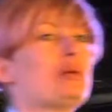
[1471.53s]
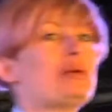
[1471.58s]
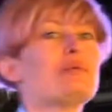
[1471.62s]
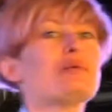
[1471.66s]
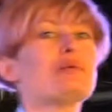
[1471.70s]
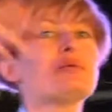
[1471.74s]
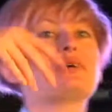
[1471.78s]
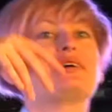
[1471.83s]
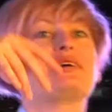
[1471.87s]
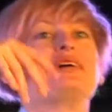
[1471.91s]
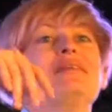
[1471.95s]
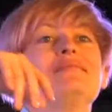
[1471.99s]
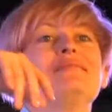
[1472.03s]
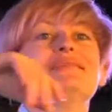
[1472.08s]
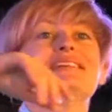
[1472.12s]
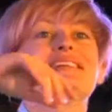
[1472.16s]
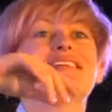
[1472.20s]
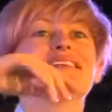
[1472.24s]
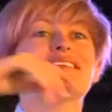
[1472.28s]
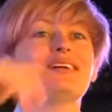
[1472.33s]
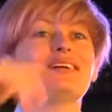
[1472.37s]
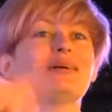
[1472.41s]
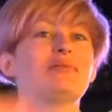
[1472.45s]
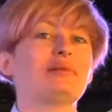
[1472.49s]
would come in
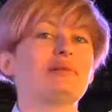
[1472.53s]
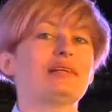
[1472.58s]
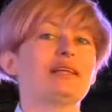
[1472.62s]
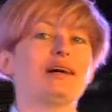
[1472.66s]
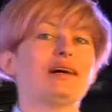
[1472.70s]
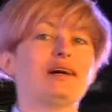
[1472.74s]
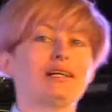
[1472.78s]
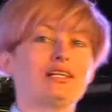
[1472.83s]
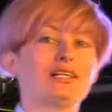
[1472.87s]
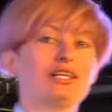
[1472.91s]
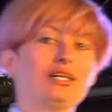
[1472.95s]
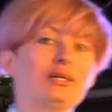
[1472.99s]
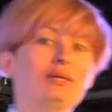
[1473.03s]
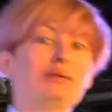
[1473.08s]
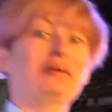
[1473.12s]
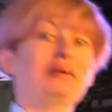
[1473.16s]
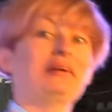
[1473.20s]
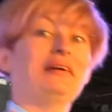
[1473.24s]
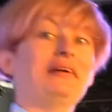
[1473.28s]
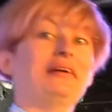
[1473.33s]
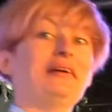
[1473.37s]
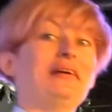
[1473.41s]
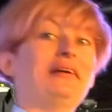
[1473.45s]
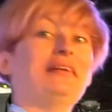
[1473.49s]
and I'd be like,
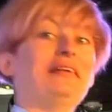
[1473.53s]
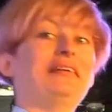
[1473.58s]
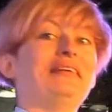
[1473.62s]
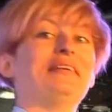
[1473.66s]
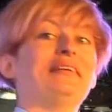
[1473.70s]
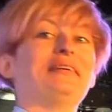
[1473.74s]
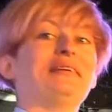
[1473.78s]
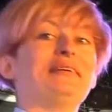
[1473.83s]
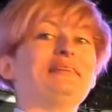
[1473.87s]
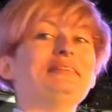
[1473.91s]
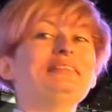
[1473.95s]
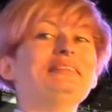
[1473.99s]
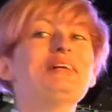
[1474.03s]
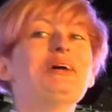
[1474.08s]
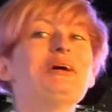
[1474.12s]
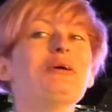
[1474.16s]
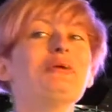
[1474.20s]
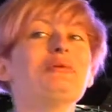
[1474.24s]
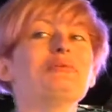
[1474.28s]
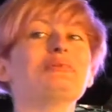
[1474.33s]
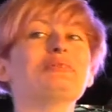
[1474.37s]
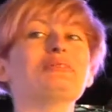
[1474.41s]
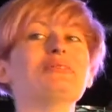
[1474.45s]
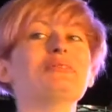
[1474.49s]
hello,
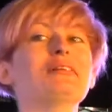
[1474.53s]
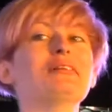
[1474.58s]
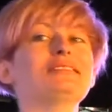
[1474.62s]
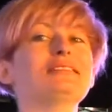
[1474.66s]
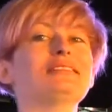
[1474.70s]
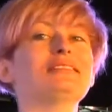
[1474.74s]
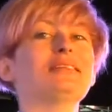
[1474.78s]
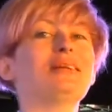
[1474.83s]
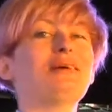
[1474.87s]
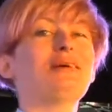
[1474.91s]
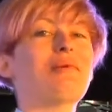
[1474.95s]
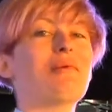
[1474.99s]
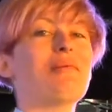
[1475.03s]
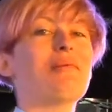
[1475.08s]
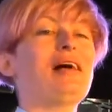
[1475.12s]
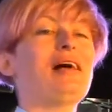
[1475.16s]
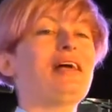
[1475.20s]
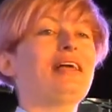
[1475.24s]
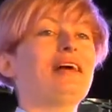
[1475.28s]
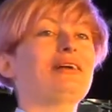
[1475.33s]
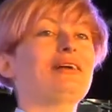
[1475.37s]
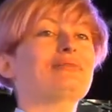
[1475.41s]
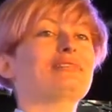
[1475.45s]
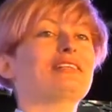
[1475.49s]
would you like to know a
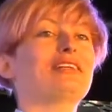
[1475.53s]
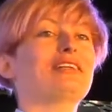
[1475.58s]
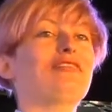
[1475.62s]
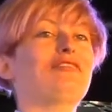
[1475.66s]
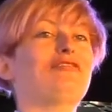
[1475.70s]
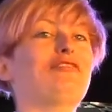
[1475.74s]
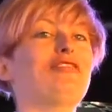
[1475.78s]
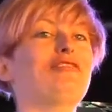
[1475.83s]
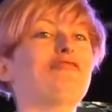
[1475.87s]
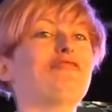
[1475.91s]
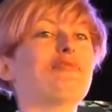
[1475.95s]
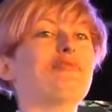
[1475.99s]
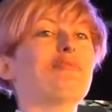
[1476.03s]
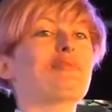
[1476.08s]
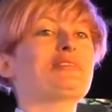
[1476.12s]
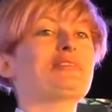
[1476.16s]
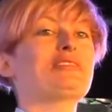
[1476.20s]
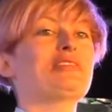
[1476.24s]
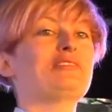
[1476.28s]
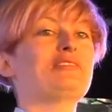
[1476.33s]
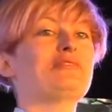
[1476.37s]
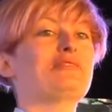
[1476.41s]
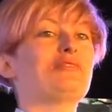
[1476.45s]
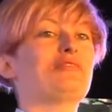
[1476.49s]
way how to get
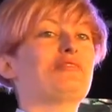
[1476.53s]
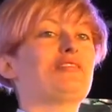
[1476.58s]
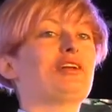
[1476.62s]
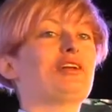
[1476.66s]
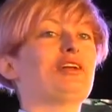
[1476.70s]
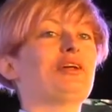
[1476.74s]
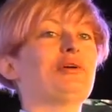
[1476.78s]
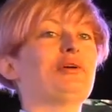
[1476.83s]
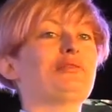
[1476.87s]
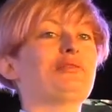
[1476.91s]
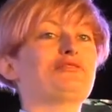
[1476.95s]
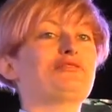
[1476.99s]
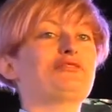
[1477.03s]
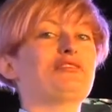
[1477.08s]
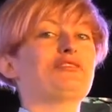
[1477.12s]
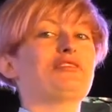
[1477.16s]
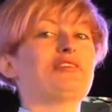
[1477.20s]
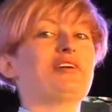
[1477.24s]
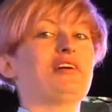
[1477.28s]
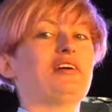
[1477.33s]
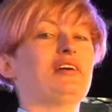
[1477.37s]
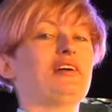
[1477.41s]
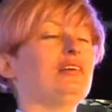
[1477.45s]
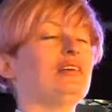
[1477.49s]
50% off clothes
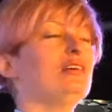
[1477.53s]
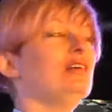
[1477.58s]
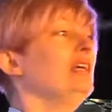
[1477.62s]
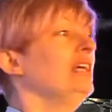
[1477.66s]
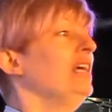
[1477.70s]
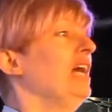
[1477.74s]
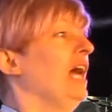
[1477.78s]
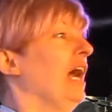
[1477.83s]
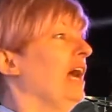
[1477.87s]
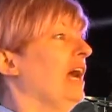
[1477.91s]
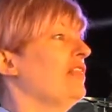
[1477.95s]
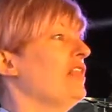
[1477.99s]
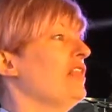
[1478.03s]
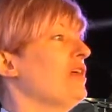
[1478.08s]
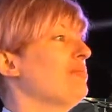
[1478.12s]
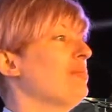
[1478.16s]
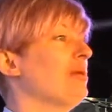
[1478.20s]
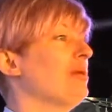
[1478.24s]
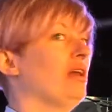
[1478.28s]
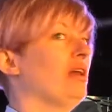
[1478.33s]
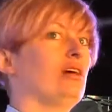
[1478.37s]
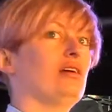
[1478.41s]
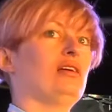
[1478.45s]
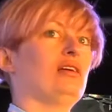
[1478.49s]
today? And they'd be
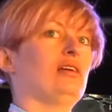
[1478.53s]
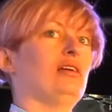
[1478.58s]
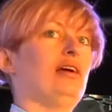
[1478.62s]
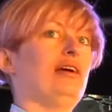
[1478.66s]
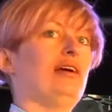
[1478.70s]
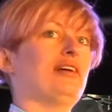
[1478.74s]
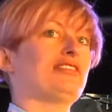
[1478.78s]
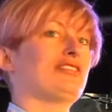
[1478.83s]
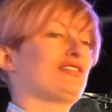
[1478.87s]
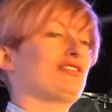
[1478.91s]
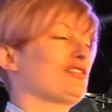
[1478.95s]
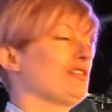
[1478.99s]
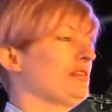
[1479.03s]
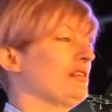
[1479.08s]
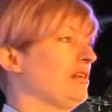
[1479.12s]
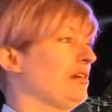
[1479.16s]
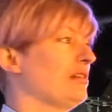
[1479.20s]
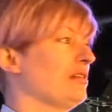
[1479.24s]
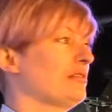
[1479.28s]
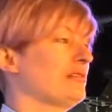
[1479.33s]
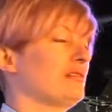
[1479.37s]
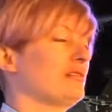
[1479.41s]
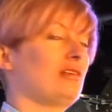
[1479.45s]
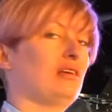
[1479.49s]
like, yes. And
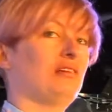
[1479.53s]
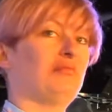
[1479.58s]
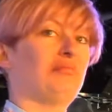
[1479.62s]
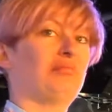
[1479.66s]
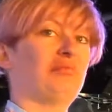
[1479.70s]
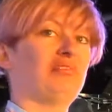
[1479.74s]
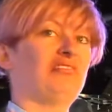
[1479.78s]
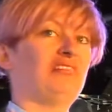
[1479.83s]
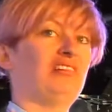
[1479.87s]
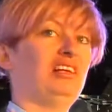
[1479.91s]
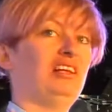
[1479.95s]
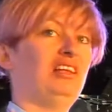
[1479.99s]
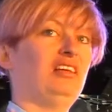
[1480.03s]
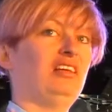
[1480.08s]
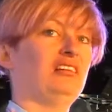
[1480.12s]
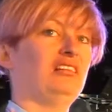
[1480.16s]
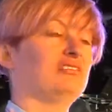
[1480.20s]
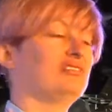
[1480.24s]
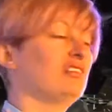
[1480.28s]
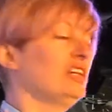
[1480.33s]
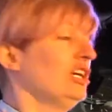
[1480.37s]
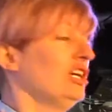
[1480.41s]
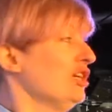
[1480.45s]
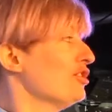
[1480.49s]
I'd say,
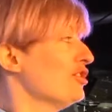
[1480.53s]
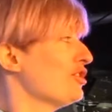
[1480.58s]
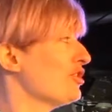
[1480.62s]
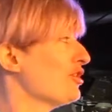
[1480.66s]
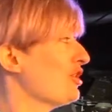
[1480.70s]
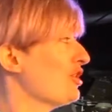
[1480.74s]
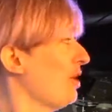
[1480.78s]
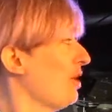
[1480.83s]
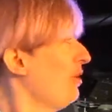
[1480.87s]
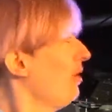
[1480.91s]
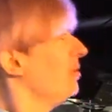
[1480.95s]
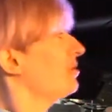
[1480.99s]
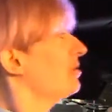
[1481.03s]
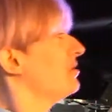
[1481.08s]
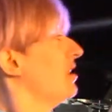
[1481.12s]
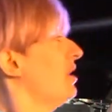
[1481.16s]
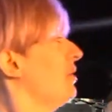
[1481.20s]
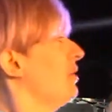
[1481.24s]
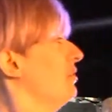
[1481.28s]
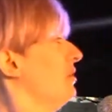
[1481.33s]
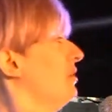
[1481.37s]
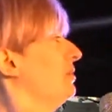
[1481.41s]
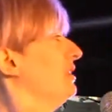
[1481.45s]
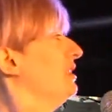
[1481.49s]
brilliant. Just go up to that
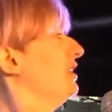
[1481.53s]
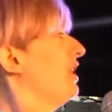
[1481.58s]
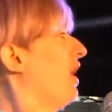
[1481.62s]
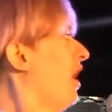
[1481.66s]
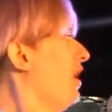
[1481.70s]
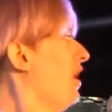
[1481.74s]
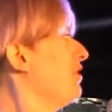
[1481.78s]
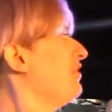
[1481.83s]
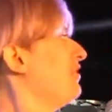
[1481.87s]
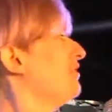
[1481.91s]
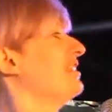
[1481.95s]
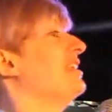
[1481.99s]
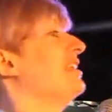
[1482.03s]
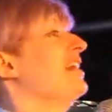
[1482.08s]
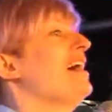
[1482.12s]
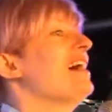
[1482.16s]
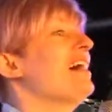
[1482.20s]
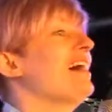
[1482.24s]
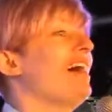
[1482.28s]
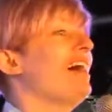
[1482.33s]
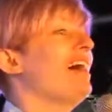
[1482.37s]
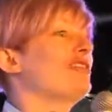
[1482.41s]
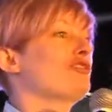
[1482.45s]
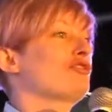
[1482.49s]
woman over
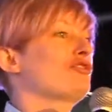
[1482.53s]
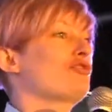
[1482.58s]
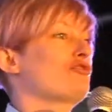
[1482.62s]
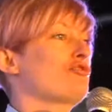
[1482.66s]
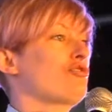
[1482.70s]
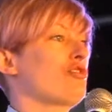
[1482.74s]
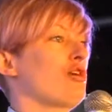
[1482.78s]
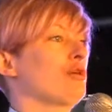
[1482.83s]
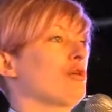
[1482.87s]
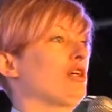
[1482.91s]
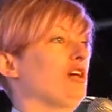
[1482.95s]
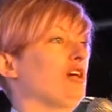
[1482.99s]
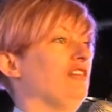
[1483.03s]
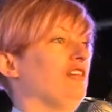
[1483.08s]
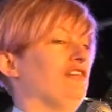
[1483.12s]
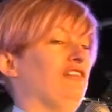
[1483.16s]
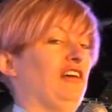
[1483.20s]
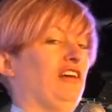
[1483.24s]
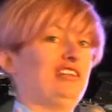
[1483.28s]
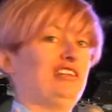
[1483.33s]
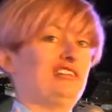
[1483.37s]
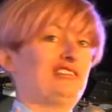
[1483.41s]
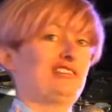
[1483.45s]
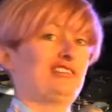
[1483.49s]
there and stroke her
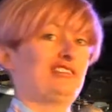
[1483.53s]
face.